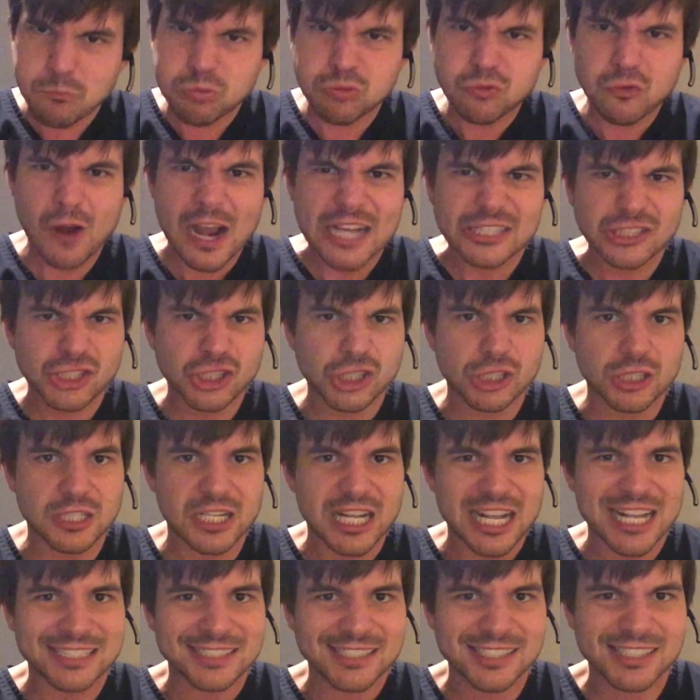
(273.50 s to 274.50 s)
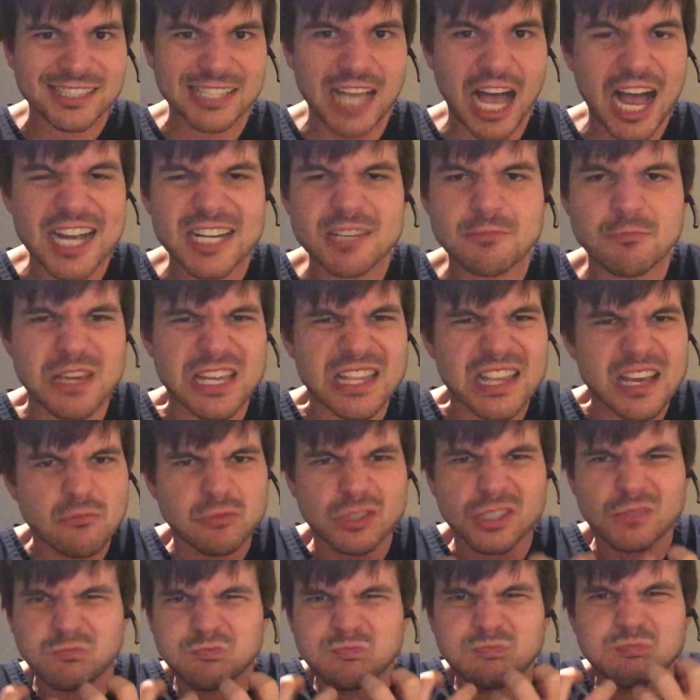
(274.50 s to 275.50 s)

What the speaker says: pressure inside me that was